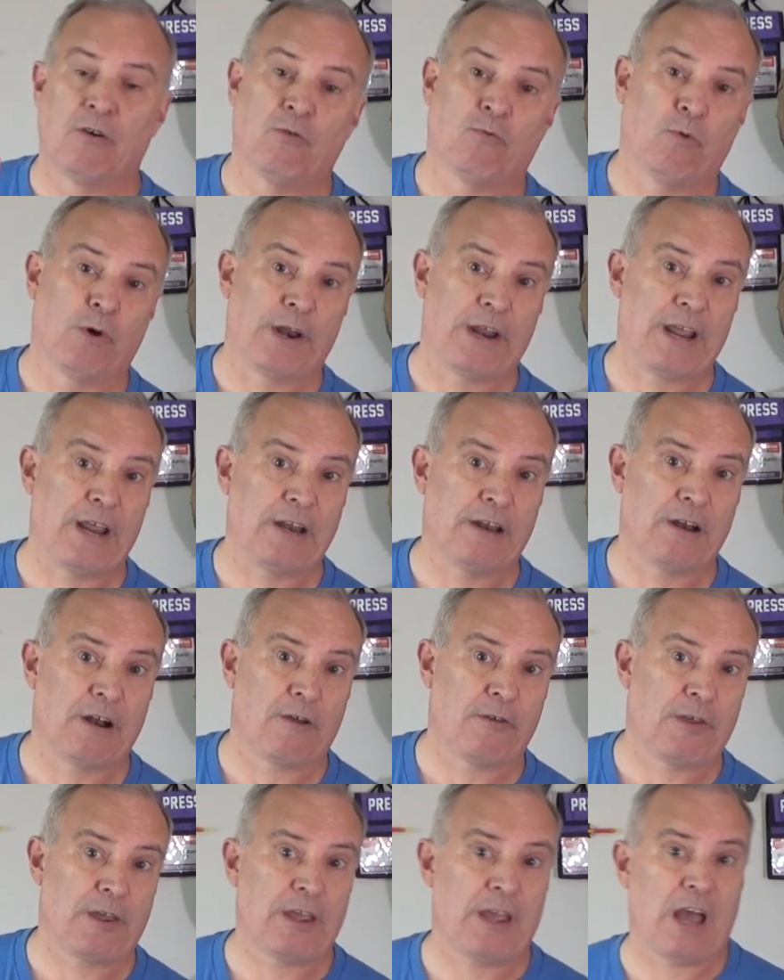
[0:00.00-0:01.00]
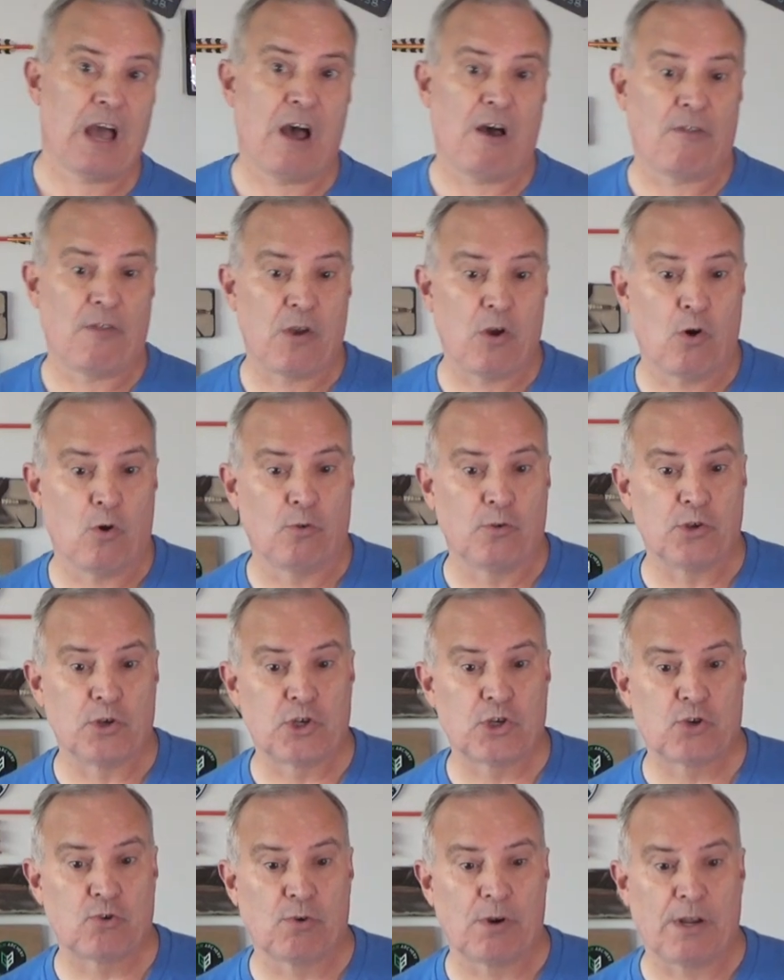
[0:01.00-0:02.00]
what handed are they, how they hold the
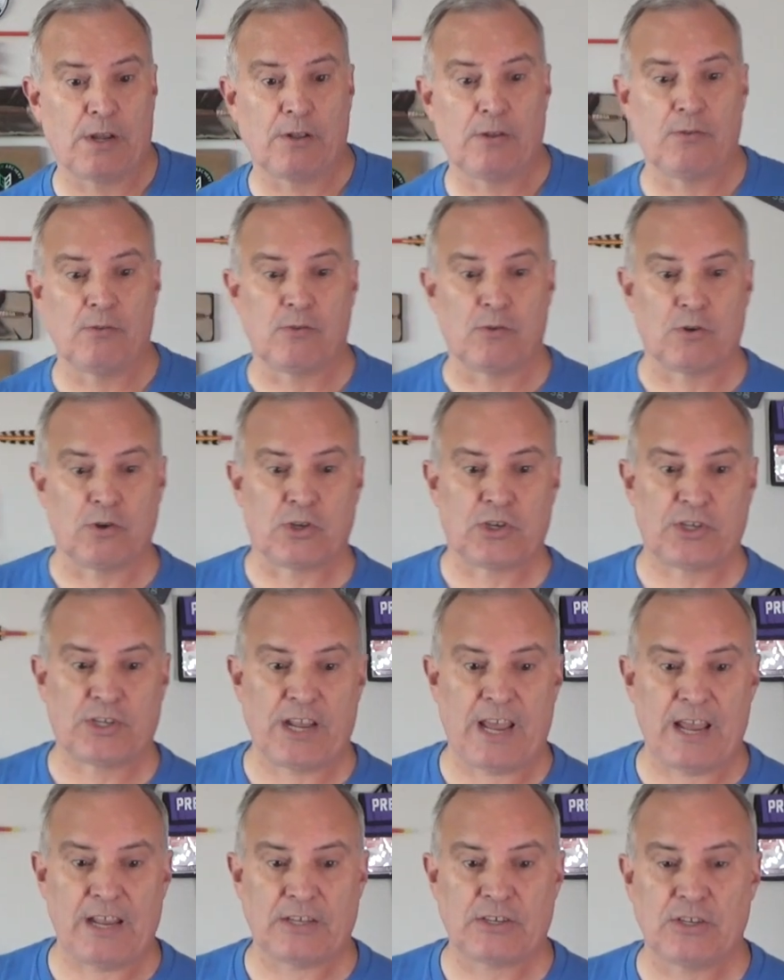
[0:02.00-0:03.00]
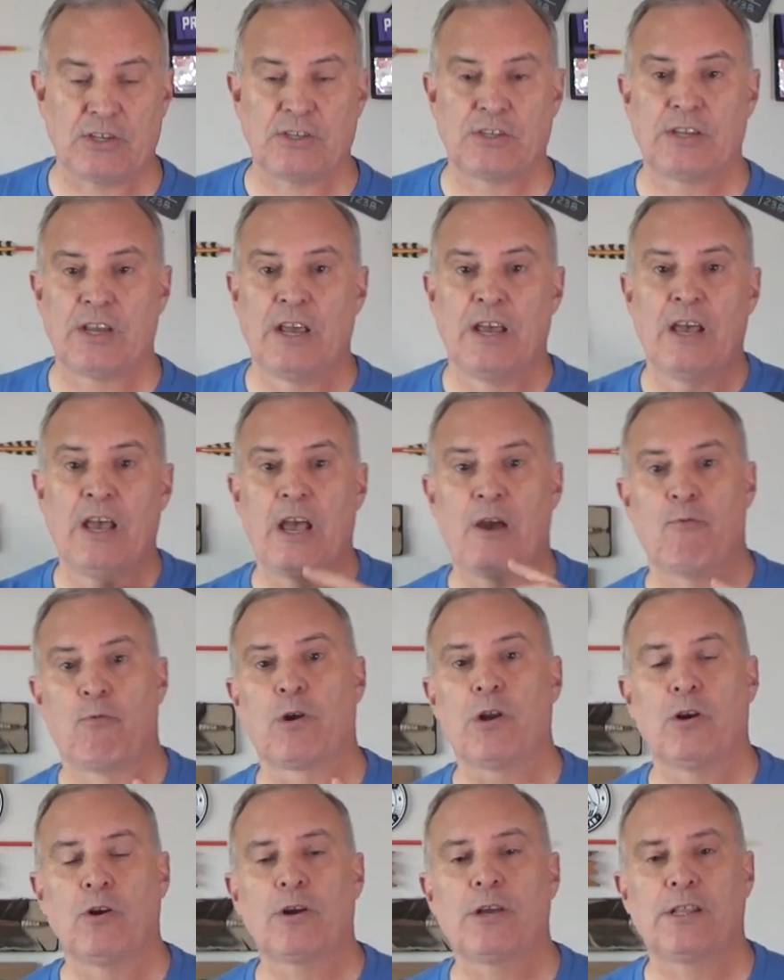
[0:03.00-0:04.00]
string, their stances, and we're
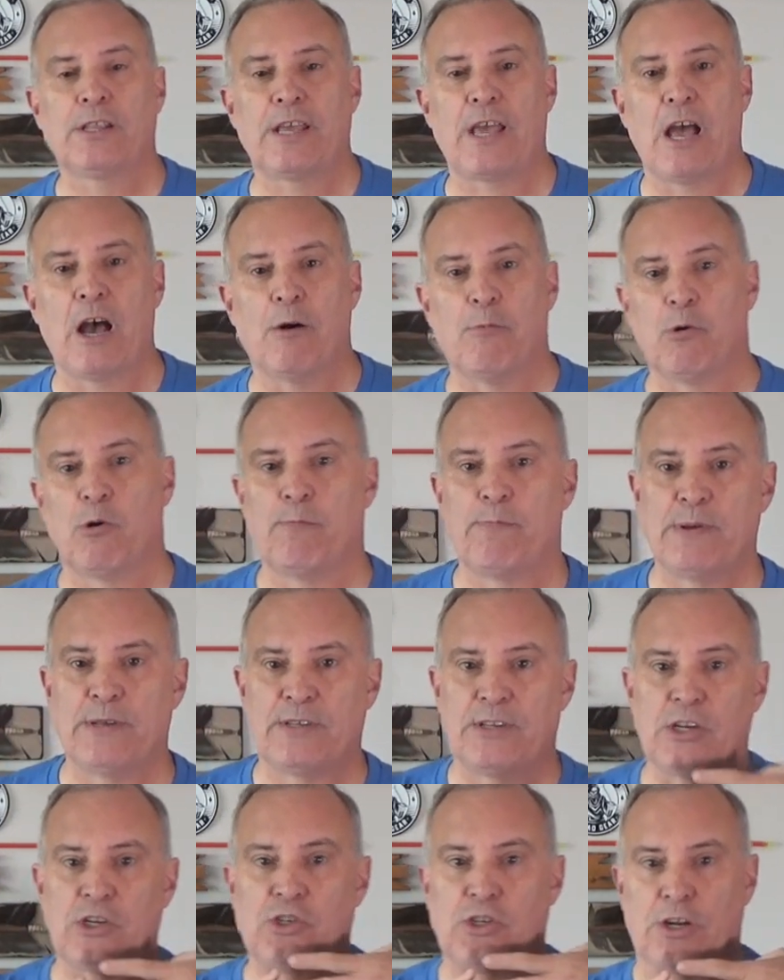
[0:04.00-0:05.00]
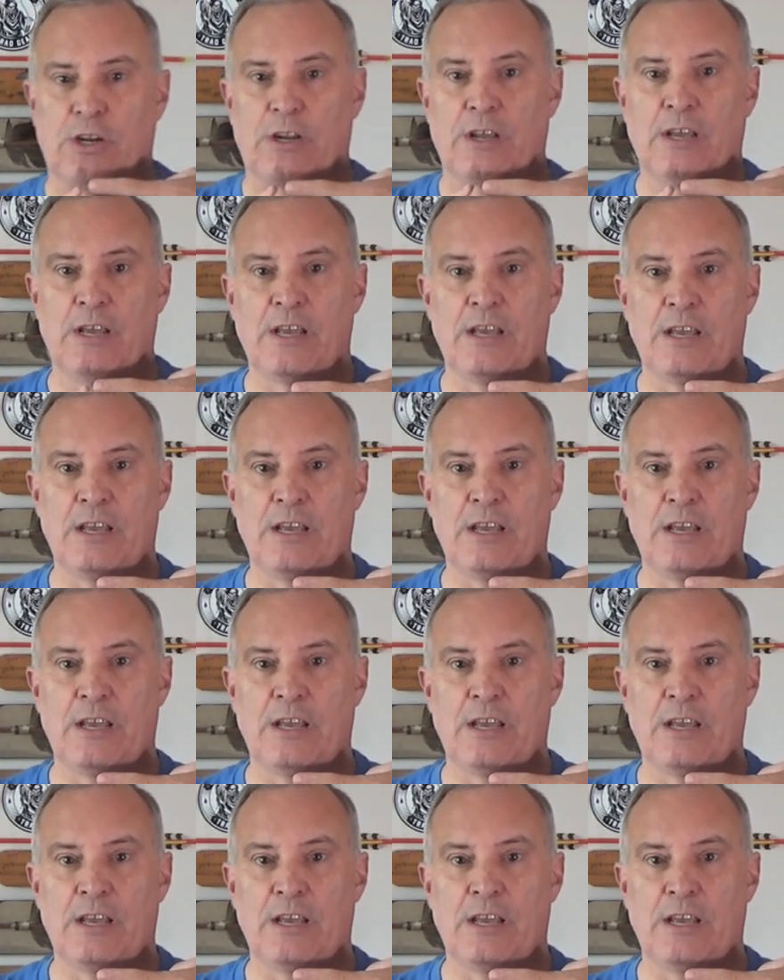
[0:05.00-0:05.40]
going to look at the elbow position.